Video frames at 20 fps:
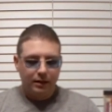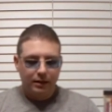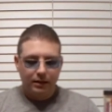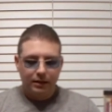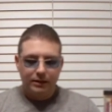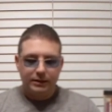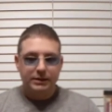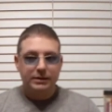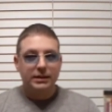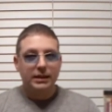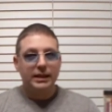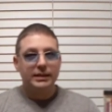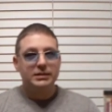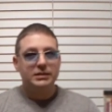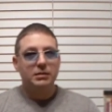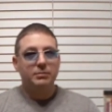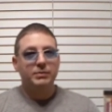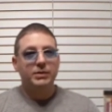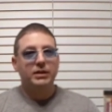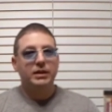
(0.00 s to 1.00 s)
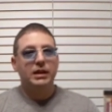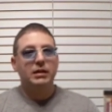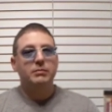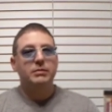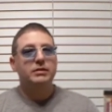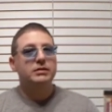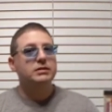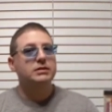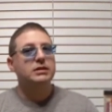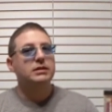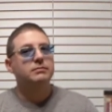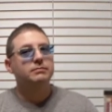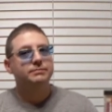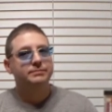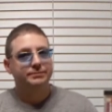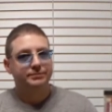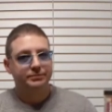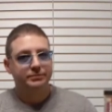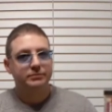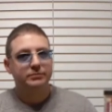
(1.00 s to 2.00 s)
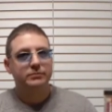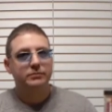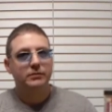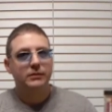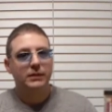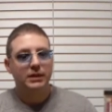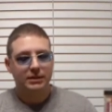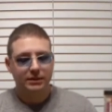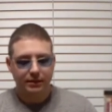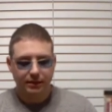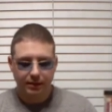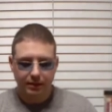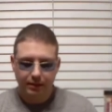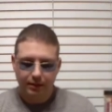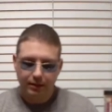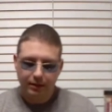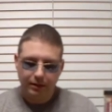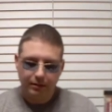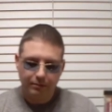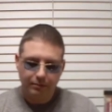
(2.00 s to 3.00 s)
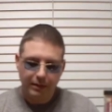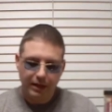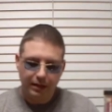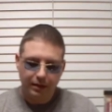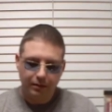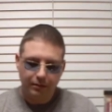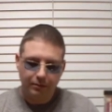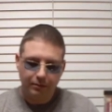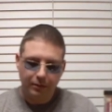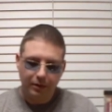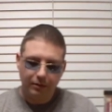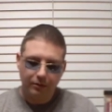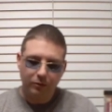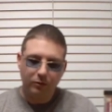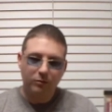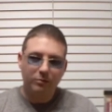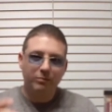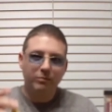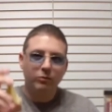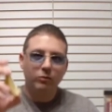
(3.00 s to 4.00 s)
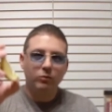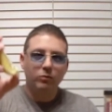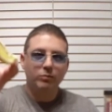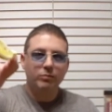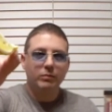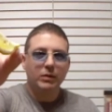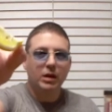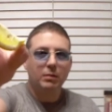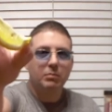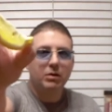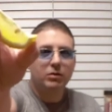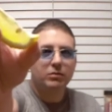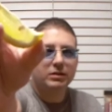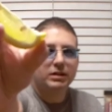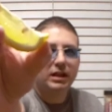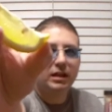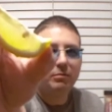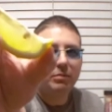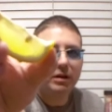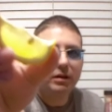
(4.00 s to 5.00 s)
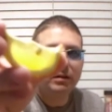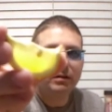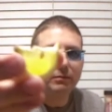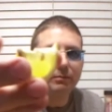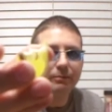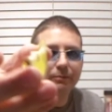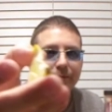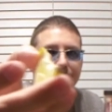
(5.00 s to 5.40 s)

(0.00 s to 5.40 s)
Slice up your lemons. Make them about yay big.